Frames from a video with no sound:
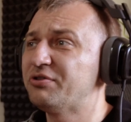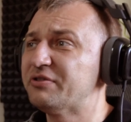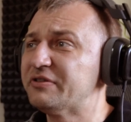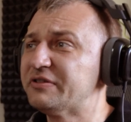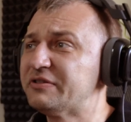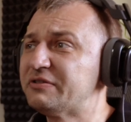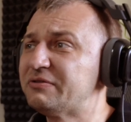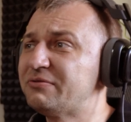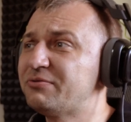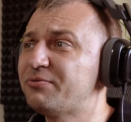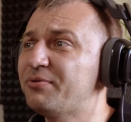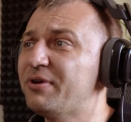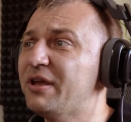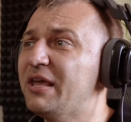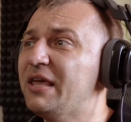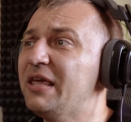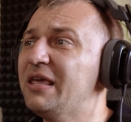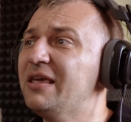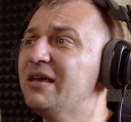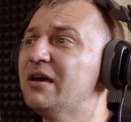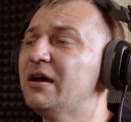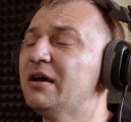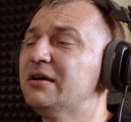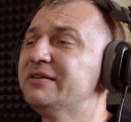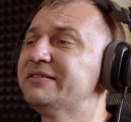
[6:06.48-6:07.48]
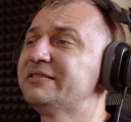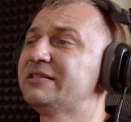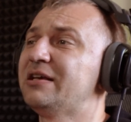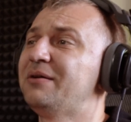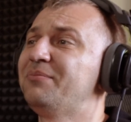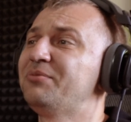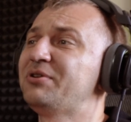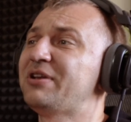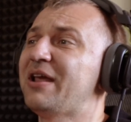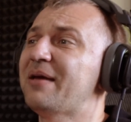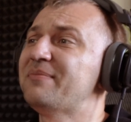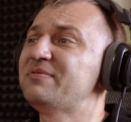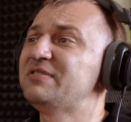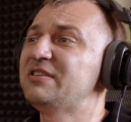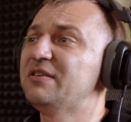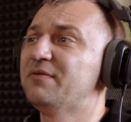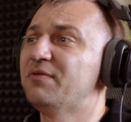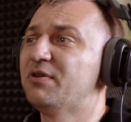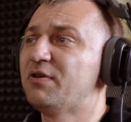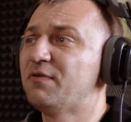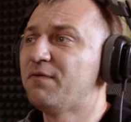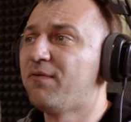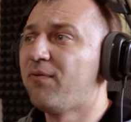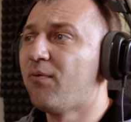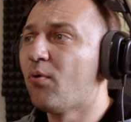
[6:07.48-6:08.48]
3, sometimes even
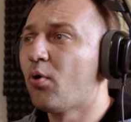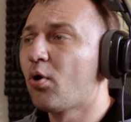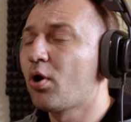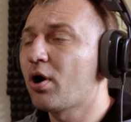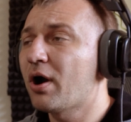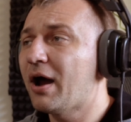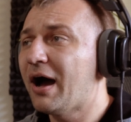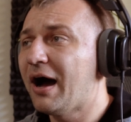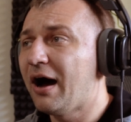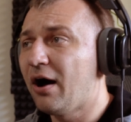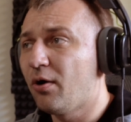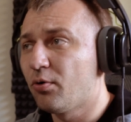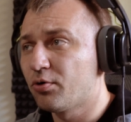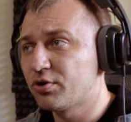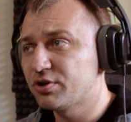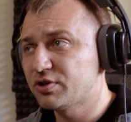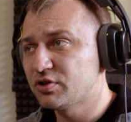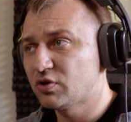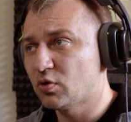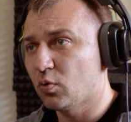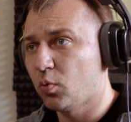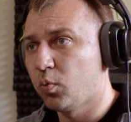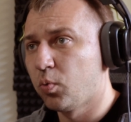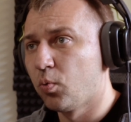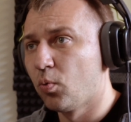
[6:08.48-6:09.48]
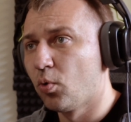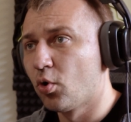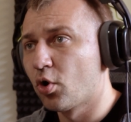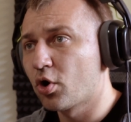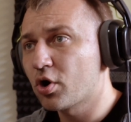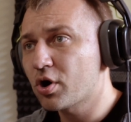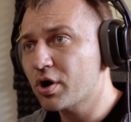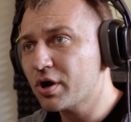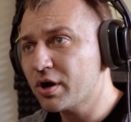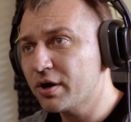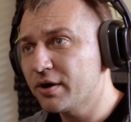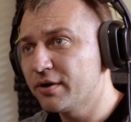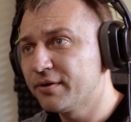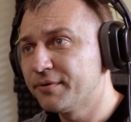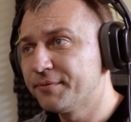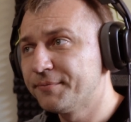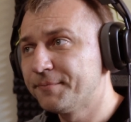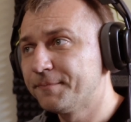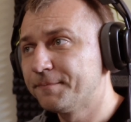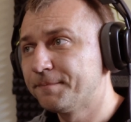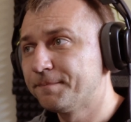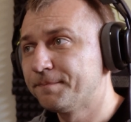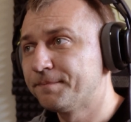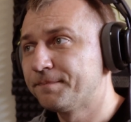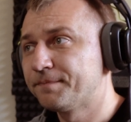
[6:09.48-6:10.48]
4 hours of work,
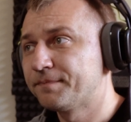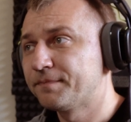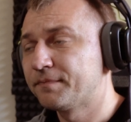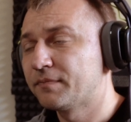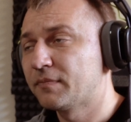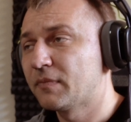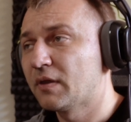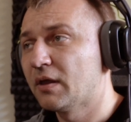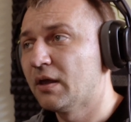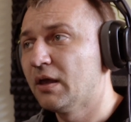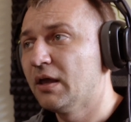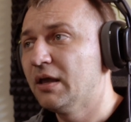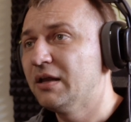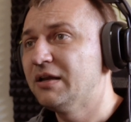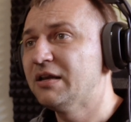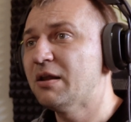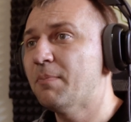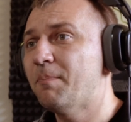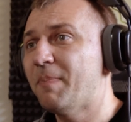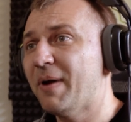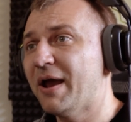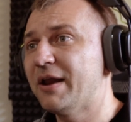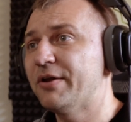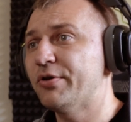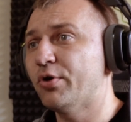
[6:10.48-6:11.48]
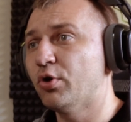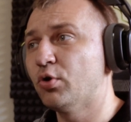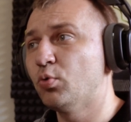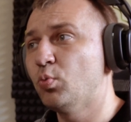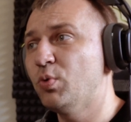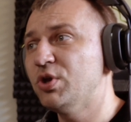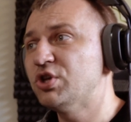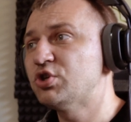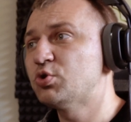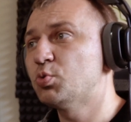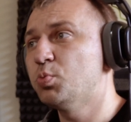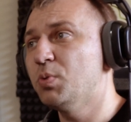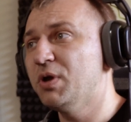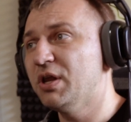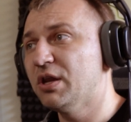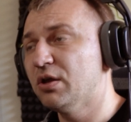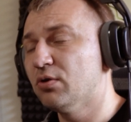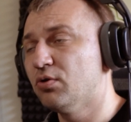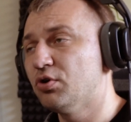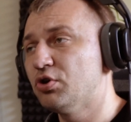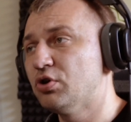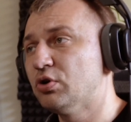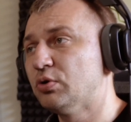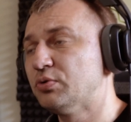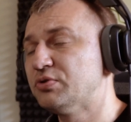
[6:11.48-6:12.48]
depend on which video
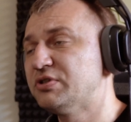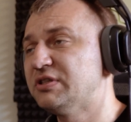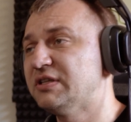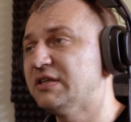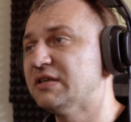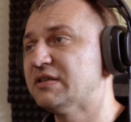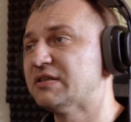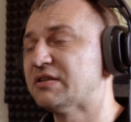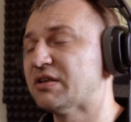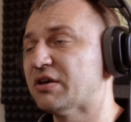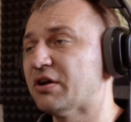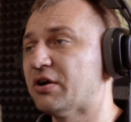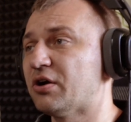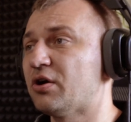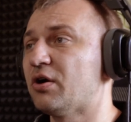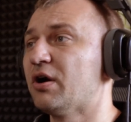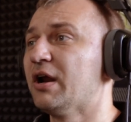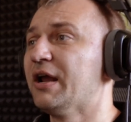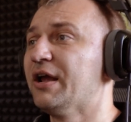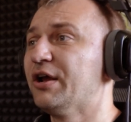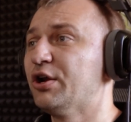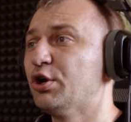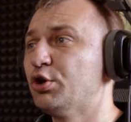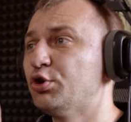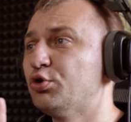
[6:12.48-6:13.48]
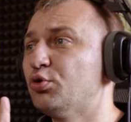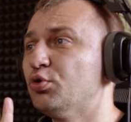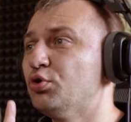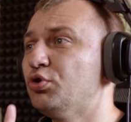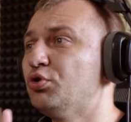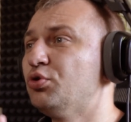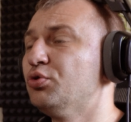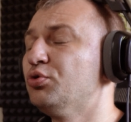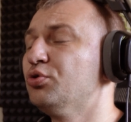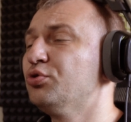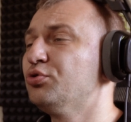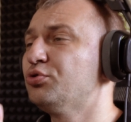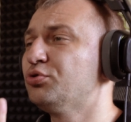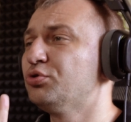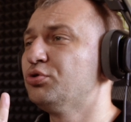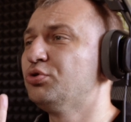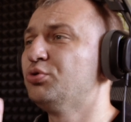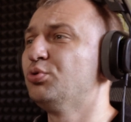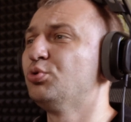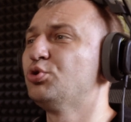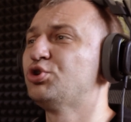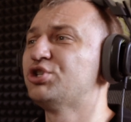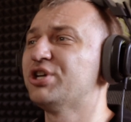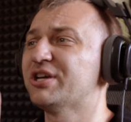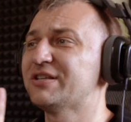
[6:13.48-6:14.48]
you'll see there, to do
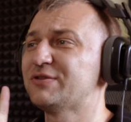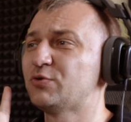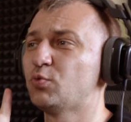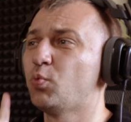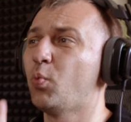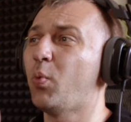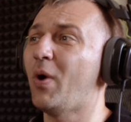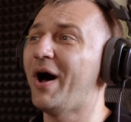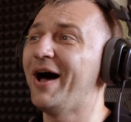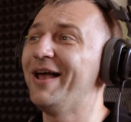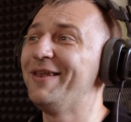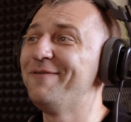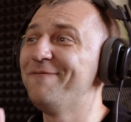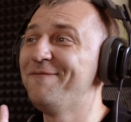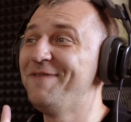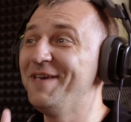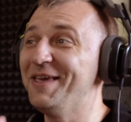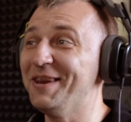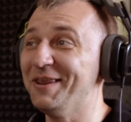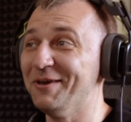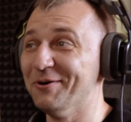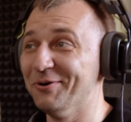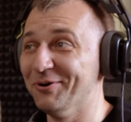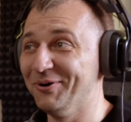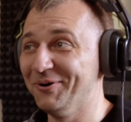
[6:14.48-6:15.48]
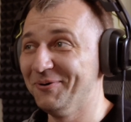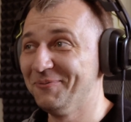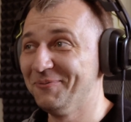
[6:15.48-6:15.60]
just one video.